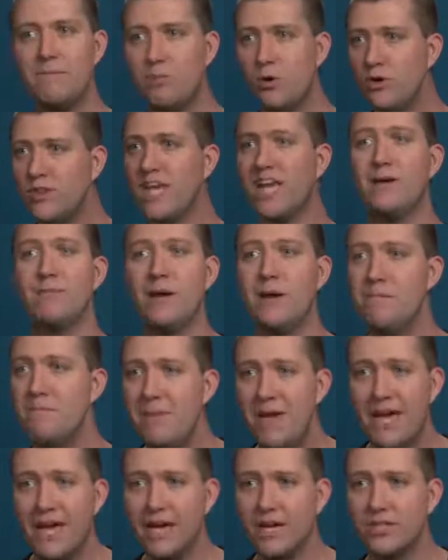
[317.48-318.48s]
if I put that on my
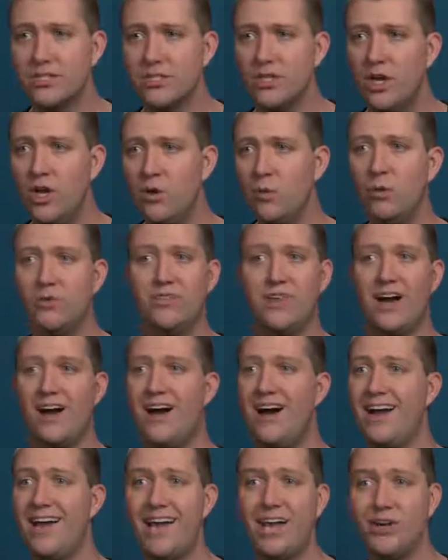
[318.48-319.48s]
mix, with the
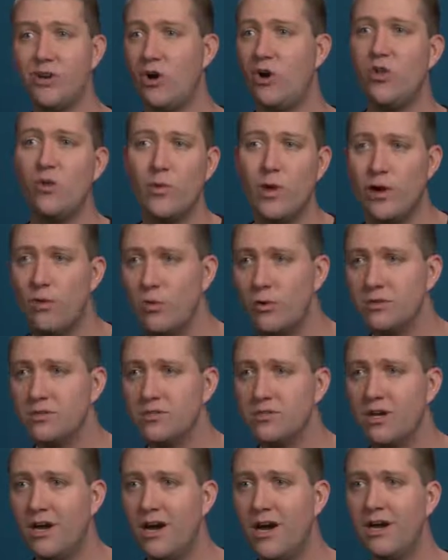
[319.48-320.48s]
high end all the way on
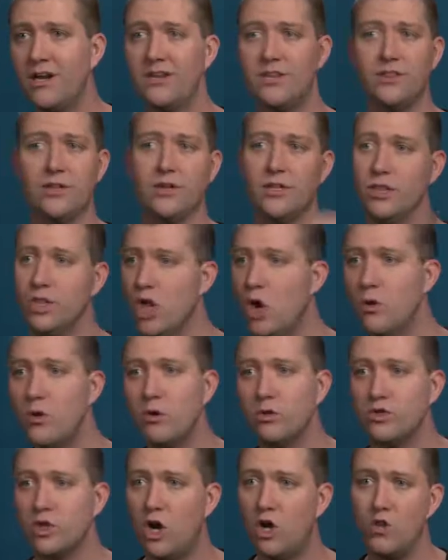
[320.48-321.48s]
one side and the low
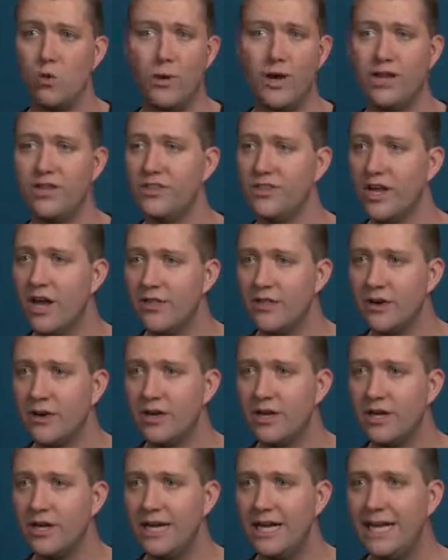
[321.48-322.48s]
notes all the way on the
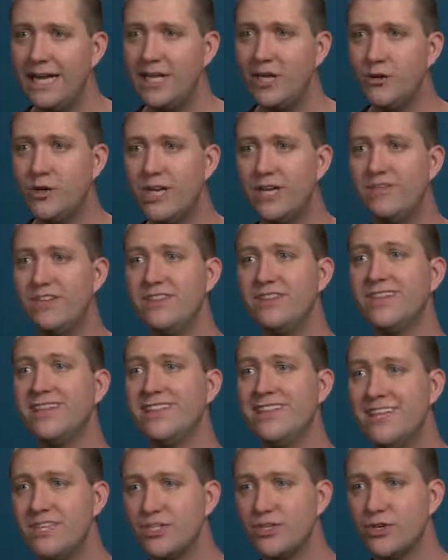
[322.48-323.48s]
other, you're giving the
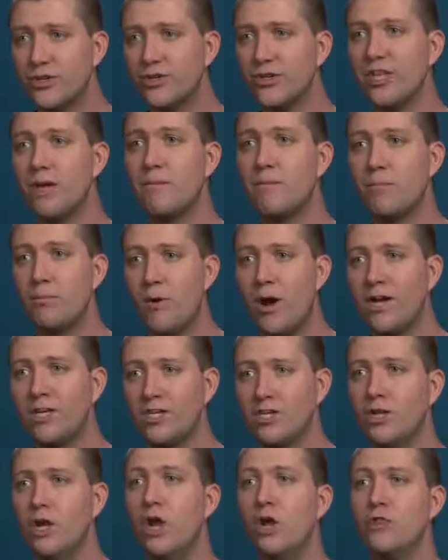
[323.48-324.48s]
listener the
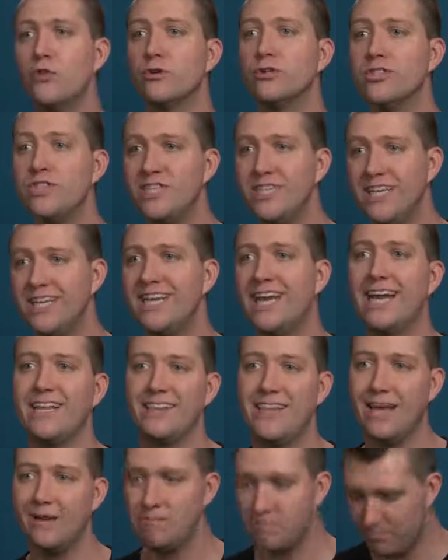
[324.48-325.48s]
impression they're sitting
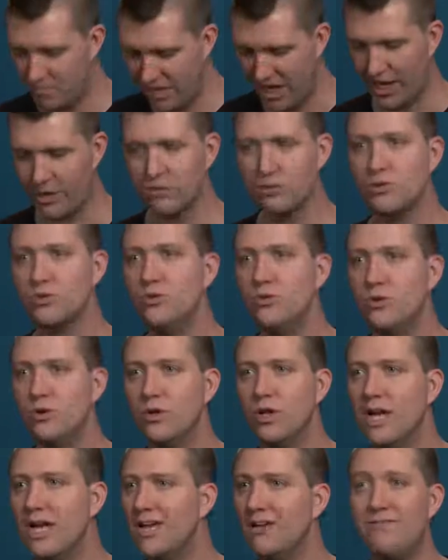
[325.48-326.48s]
at that piano
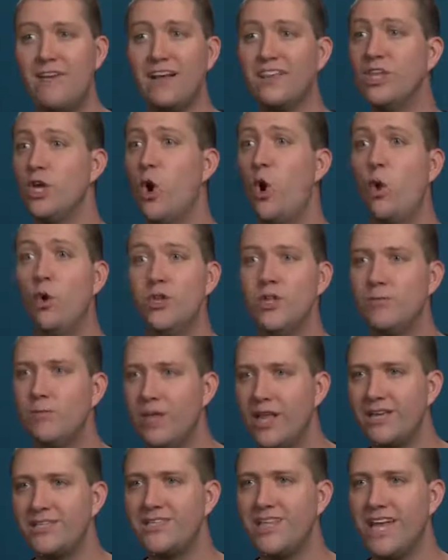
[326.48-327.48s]
stool. In fact, the only
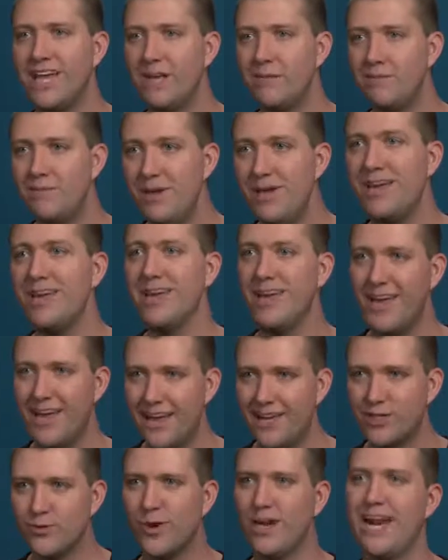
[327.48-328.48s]
place they can be
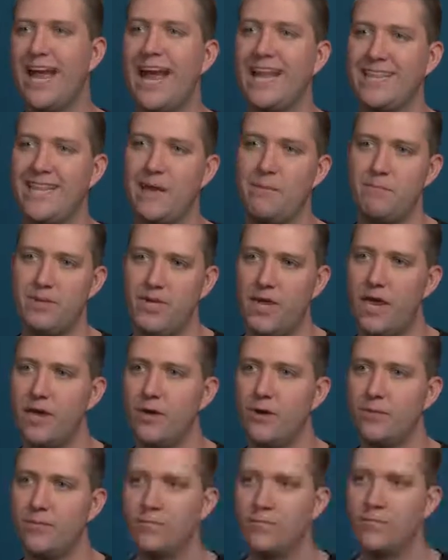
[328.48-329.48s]
is right at that
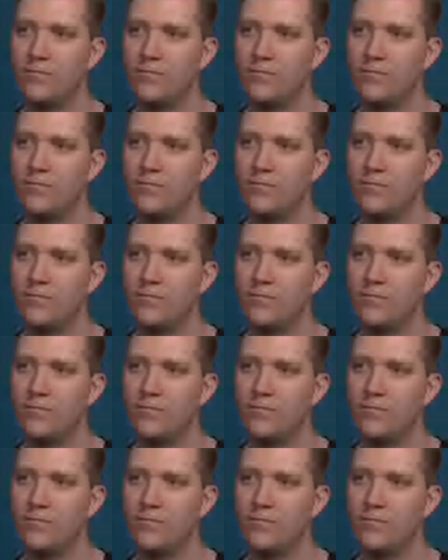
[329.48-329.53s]
piano.